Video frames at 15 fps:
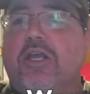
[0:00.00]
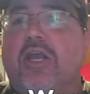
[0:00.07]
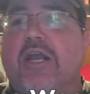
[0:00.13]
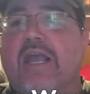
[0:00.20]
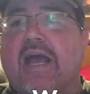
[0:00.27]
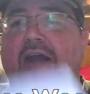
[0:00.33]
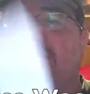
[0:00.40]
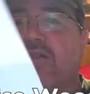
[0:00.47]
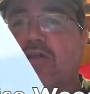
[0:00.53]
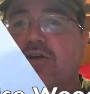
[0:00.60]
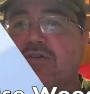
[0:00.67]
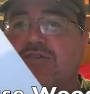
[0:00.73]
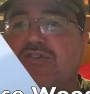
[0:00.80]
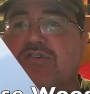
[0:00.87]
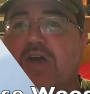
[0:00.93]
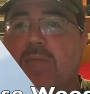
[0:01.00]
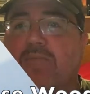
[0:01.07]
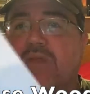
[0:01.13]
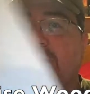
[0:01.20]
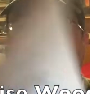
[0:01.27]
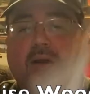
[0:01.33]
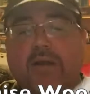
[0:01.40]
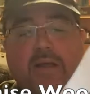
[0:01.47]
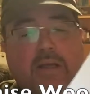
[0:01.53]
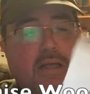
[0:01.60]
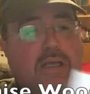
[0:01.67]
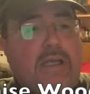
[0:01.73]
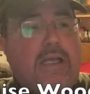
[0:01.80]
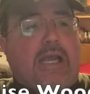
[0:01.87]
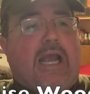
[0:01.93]
get a little something
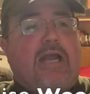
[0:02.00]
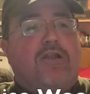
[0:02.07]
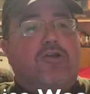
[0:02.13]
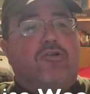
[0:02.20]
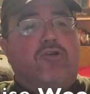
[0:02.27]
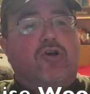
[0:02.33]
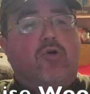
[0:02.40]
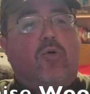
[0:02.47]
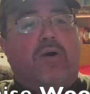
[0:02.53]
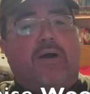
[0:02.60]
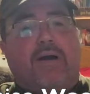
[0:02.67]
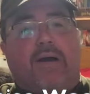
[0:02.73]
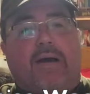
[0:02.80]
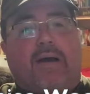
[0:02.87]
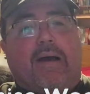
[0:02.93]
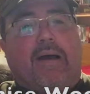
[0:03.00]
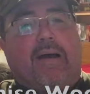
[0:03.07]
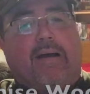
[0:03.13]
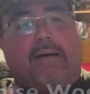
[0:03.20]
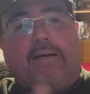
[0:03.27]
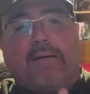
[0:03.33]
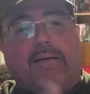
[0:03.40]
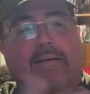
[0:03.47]
and you're doing a